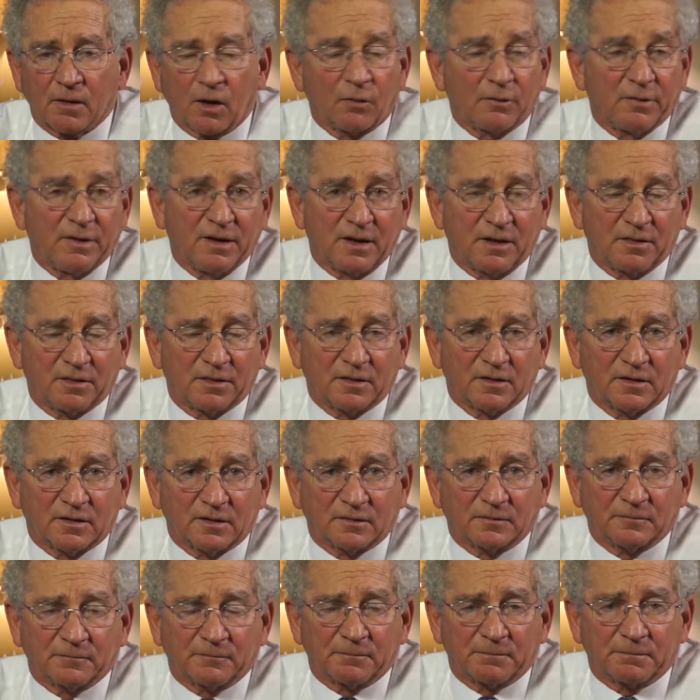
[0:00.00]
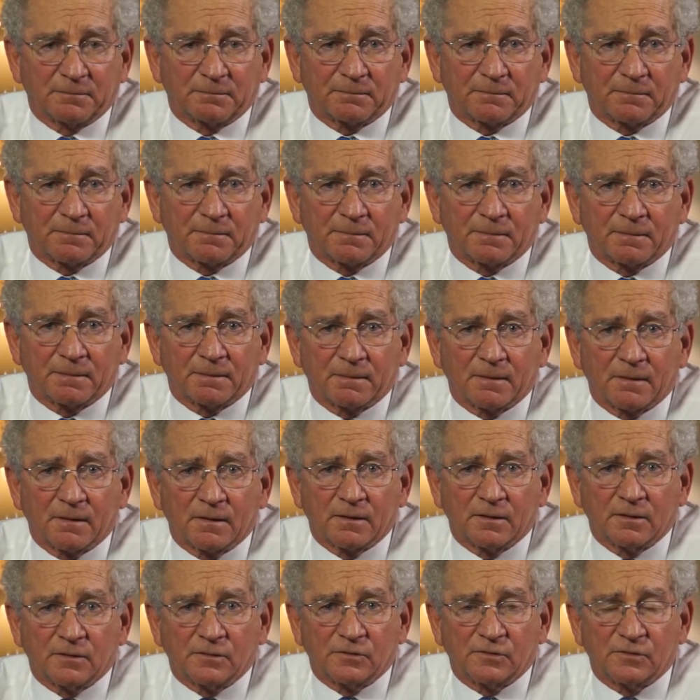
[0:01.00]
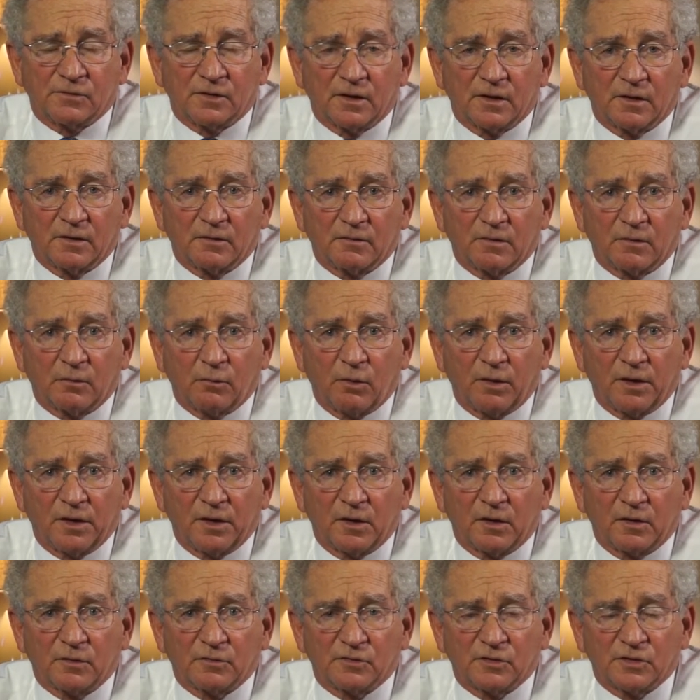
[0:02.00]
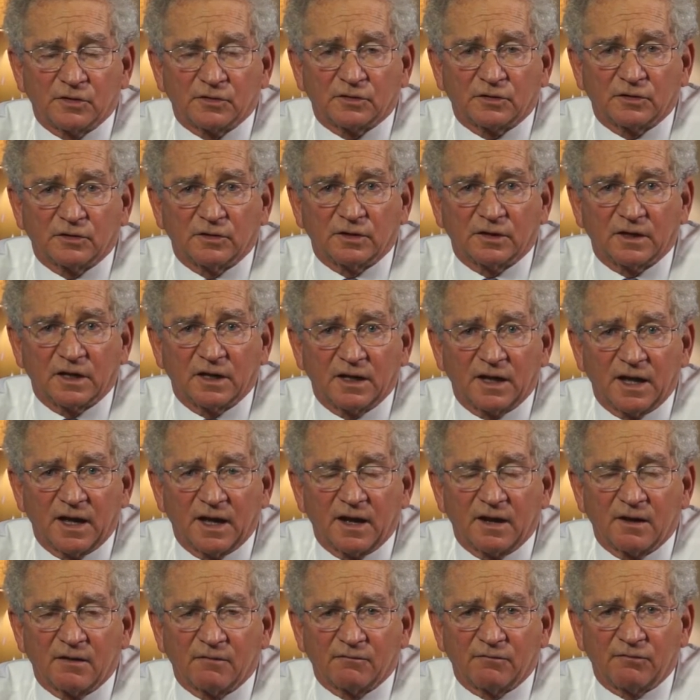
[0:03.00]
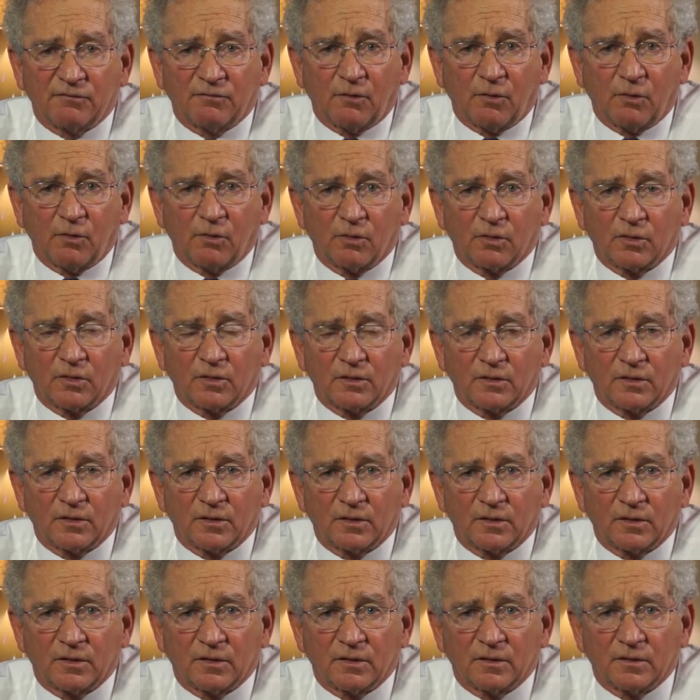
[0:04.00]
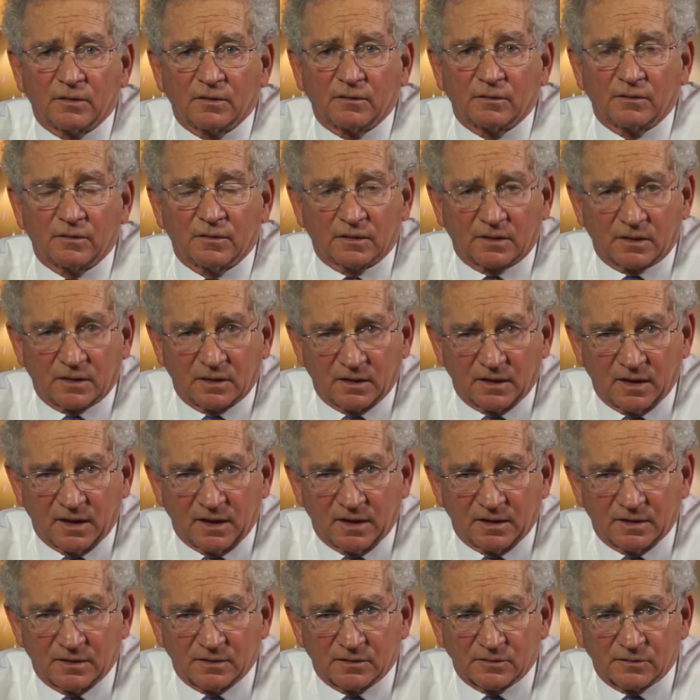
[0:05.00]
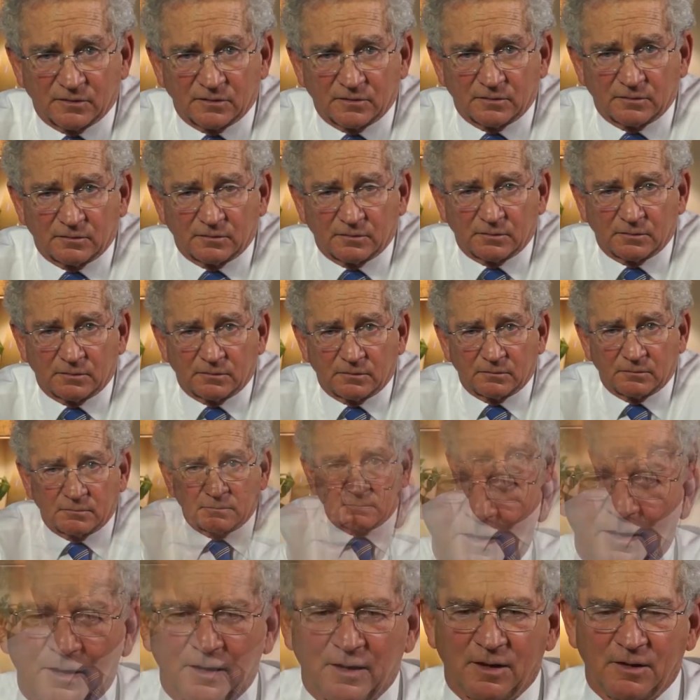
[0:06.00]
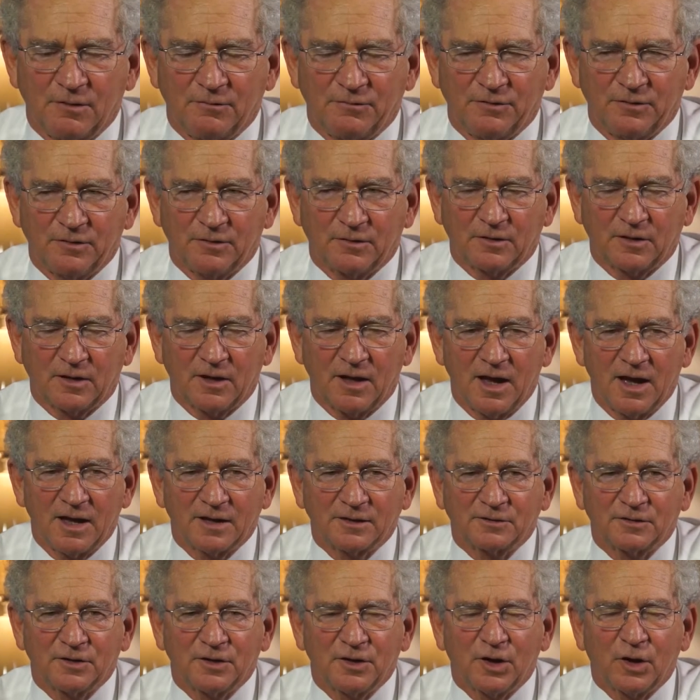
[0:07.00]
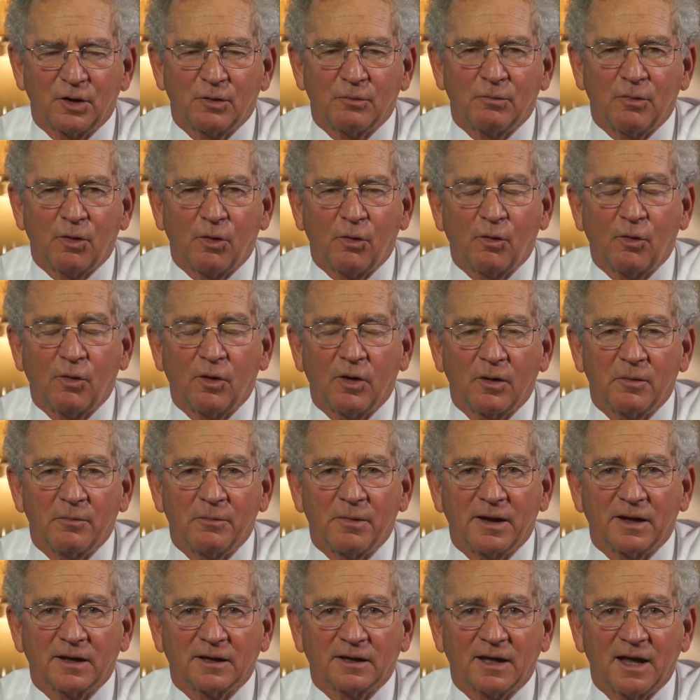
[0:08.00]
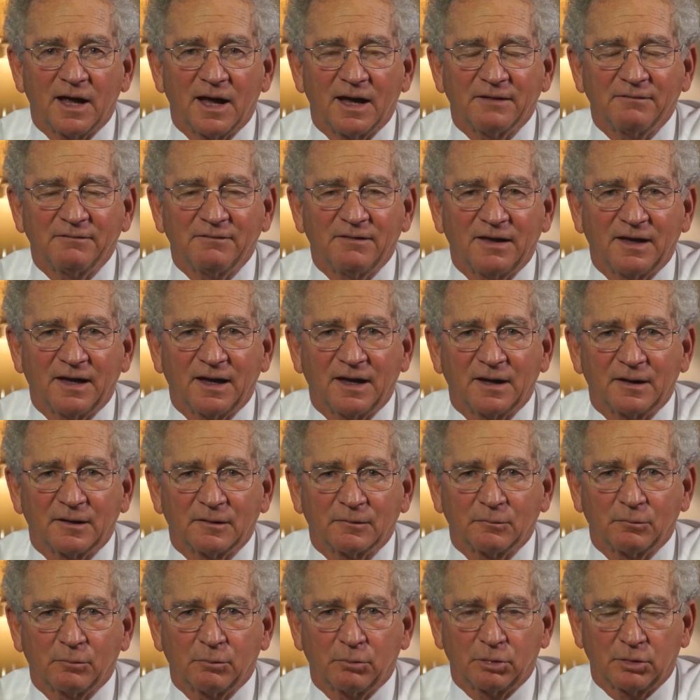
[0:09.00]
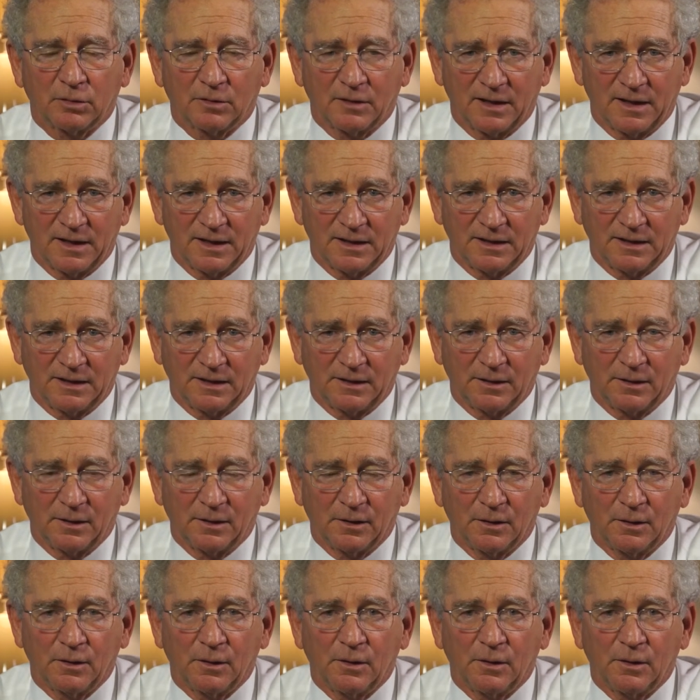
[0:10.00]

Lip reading: or anything, so that we are just looking out for the clients. If you'd like to know more about life care planning,